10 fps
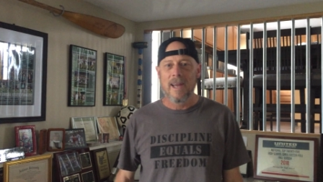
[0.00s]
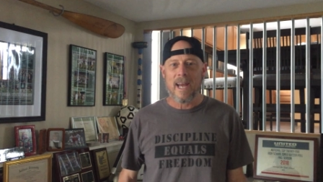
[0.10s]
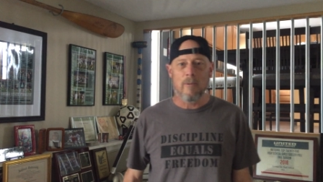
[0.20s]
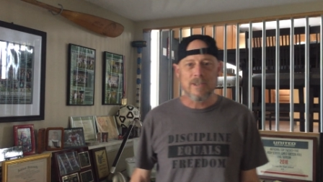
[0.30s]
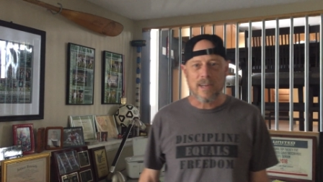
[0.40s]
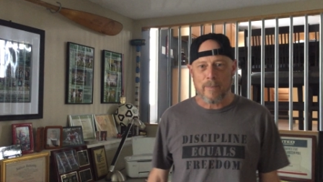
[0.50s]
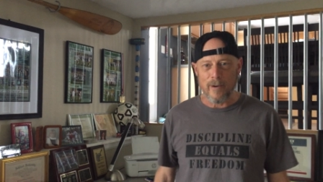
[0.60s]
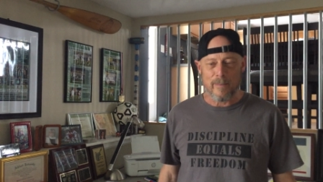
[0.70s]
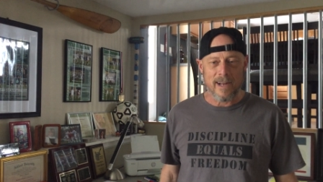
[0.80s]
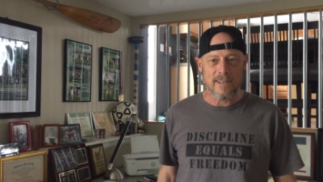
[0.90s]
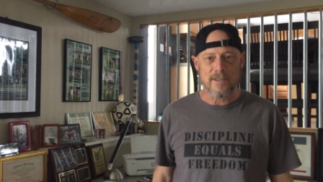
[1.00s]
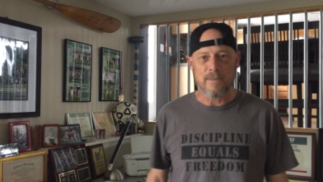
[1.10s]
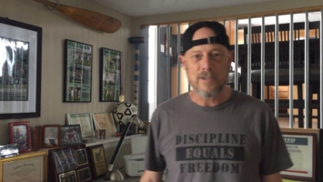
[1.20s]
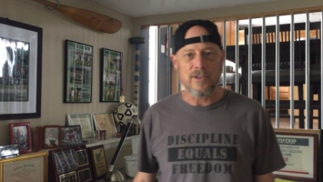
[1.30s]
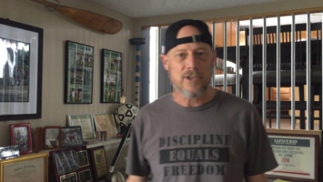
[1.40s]
Hey, what's up everybody? This
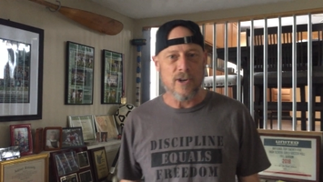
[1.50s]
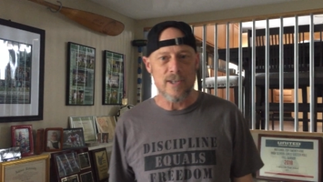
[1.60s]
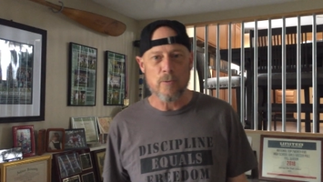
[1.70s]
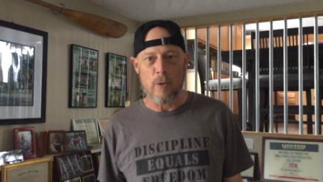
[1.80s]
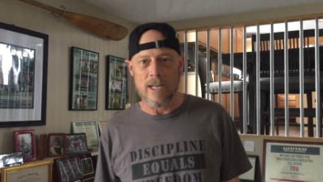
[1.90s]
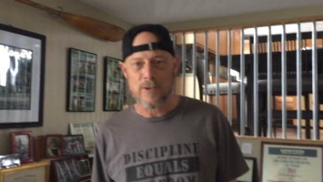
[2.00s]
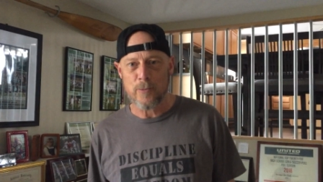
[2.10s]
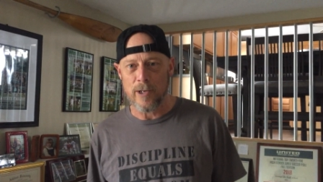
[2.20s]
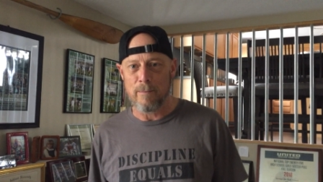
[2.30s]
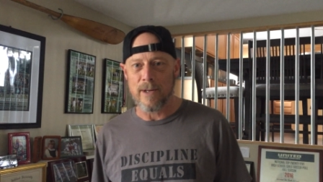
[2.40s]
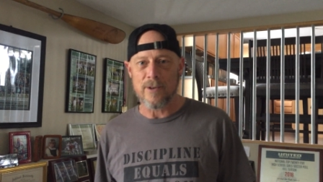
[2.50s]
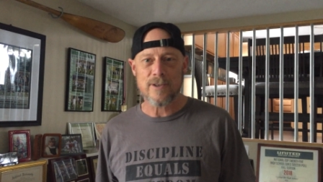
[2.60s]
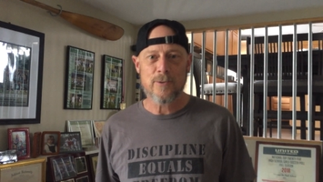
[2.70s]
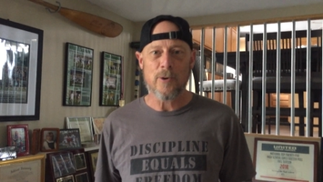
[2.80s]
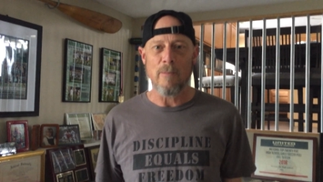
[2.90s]
is Mr. Church, Westwood Middle
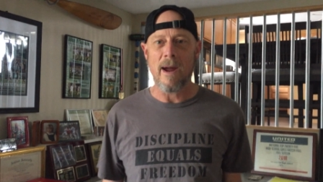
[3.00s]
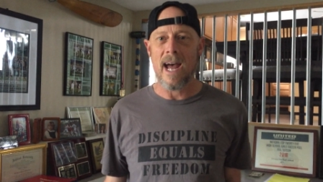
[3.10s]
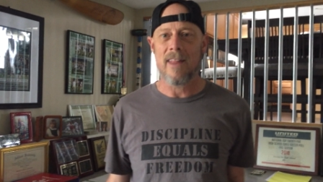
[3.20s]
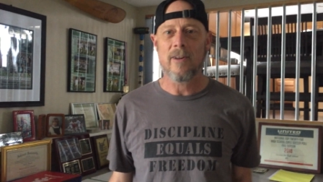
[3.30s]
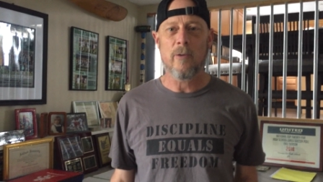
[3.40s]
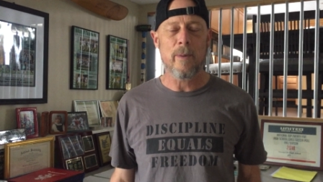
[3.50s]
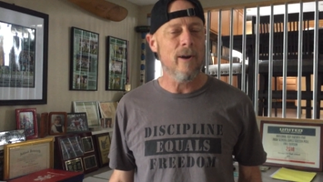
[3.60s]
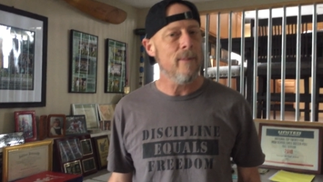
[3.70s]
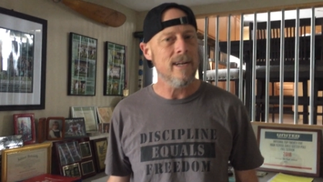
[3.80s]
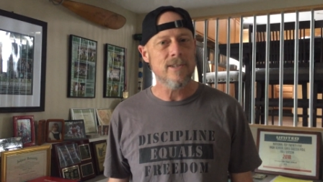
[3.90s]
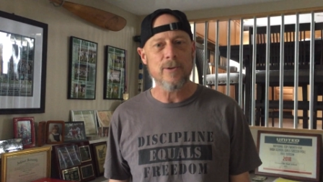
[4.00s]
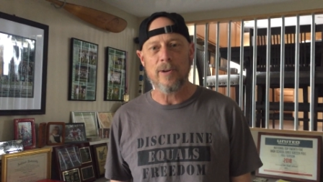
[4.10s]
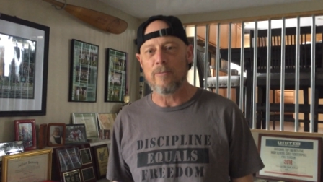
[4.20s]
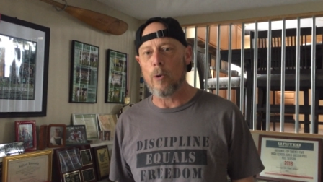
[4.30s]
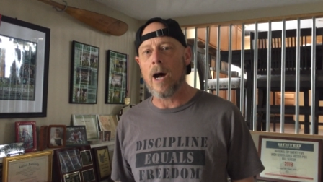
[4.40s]
School Math. Hope everybody's
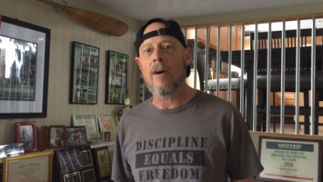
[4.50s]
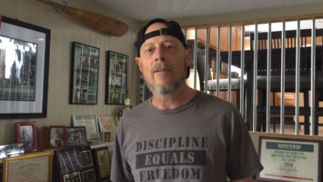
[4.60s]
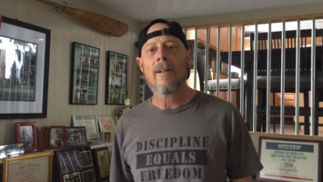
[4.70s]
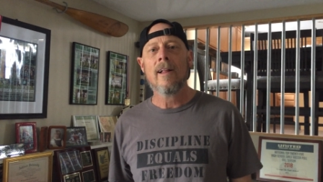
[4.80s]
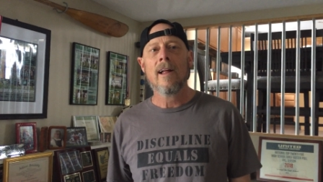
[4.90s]
doing well.